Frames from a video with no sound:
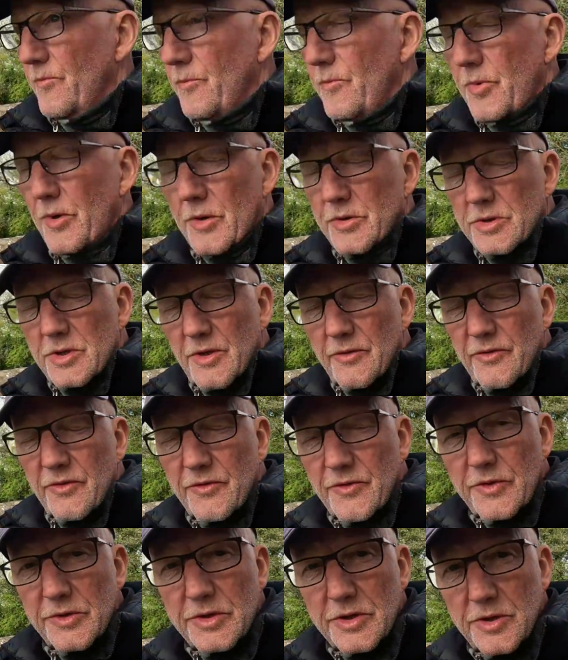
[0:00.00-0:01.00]
blocked off with
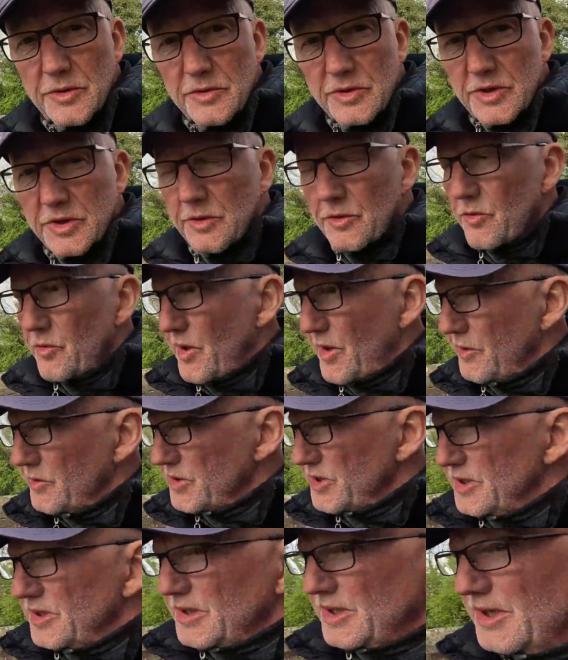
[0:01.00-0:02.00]
vertical steel
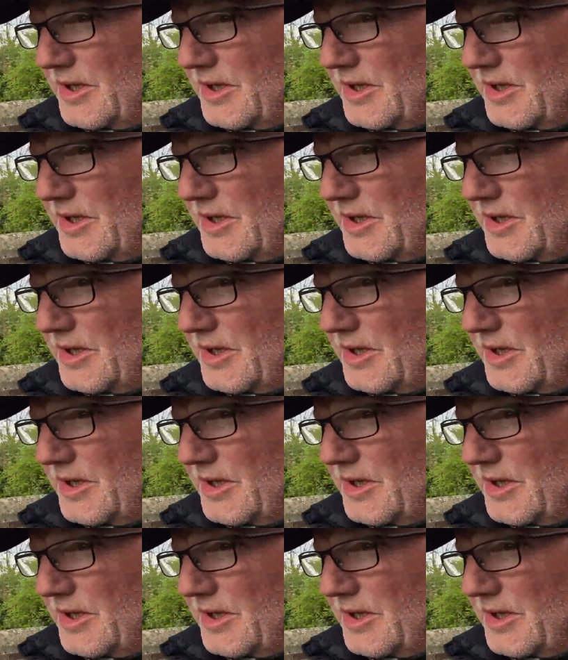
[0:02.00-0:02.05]
rails